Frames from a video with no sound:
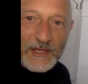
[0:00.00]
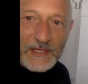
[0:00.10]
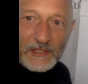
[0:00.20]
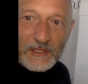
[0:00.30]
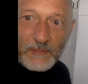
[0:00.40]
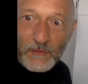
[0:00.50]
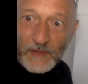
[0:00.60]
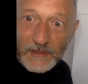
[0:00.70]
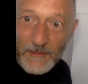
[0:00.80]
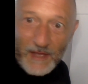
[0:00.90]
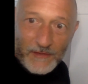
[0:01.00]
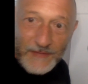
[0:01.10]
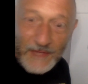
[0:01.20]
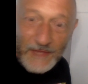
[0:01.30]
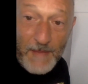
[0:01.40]
we're ready to move on to the
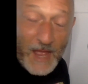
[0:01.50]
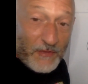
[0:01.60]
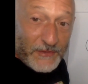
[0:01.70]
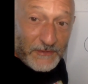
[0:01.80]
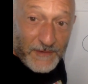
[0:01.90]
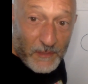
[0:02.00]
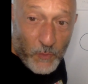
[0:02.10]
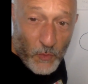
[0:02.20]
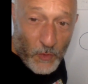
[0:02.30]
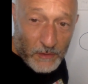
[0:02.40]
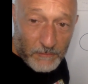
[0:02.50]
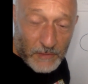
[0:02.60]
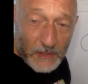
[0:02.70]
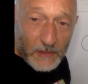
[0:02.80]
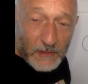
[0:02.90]
mouth. Now the mouth is very
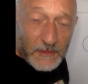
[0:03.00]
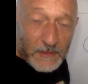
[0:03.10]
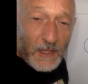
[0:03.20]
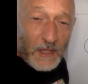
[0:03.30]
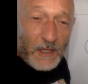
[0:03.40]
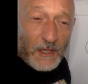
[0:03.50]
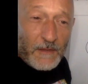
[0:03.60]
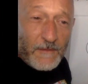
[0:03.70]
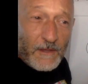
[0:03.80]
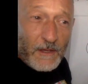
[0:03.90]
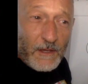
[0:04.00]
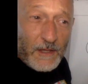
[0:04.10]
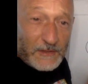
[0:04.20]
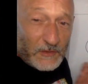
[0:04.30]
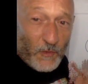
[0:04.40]
important because,
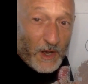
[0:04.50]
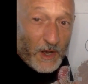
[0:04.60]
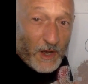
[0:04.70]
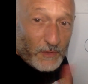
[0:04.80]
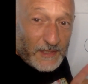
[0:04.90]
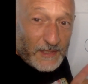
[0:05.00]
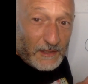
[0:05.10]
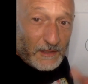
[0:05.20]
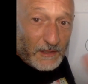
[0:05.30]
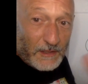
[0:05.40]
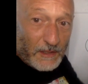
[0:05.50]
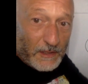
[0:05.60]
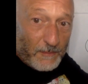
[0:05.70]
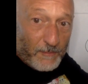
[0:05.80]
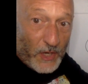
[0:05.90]
and this is why we're taking like
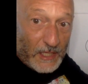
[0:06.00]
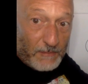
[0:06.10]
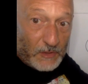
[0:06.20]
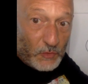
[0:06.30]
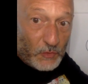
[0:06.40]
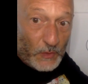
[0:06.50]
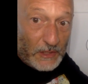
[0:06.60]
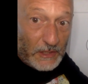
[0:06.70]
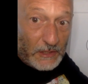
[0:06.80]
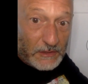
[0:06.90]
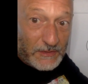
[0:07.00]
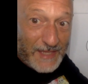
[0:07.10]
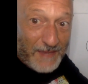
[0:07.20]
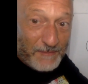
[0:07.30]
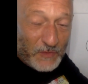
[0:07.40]
a break in between each
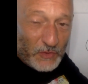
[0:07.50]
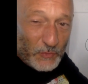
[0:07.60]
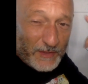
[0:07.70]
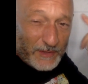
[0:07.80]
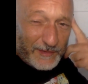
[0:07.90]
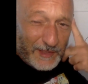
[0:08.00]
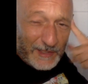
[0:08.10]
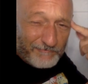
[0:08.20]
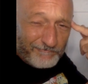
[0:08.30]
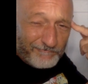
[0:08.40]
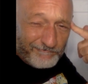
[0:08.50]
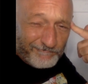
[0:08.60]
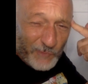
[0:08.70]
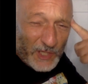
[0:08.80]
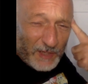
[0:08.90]
step, because we want to think,
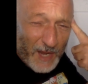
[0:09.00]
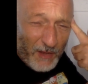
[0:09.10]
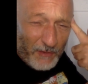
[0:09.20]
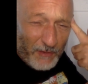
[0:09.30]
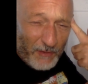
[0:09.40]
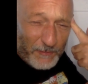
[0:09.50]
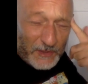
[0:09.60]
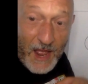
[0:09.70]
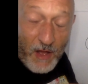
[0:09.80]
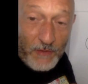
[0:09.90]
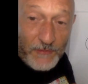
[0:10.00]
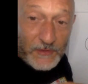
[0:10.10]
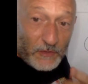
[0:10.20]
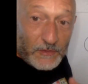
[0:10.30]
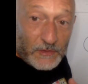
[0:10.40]
what kind of mouth? Because the mouth
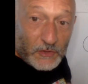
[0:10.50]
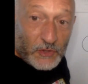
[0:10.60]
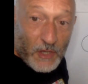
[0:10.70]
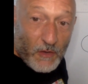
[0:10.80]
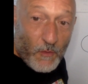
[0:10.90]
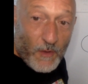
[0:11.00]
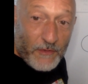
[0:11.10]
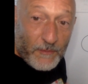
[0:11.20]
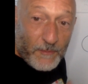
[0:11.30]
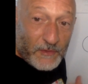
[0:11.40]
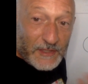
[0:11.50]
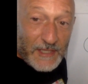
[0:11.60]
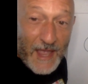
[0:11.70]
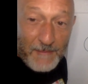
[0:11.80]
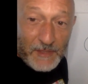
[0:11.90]
is going to show whether the person
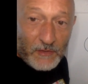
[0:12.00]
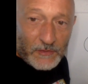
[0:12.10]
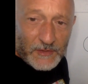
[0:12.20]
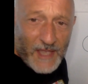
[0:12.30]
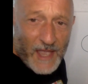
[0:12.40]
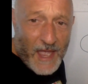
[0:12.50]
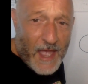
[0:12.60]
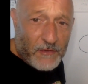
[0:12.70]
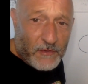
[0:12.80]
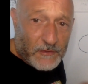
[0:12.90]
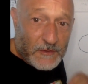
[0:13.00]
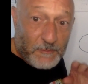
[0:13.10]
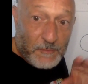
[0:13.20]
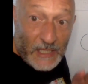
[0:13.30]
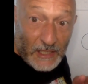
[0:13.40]
is happy or sad or
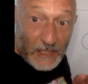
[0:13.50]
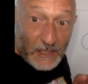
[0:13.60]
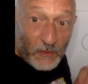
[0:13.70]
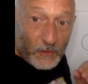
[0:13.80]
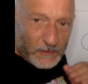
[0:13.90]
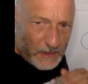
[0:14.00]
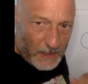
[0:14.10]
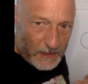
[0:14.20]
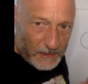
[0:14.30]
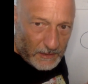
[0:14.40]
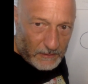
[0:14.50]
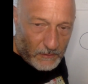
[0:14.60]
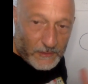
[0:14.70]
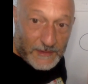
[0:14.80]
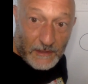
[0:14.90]
speaking or silent
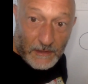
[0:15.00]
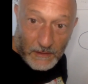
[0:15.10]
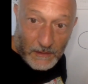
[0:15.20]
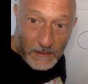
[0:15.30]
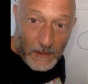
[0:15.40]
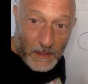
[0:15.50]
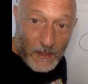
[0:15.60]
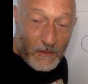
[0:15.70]
or singing.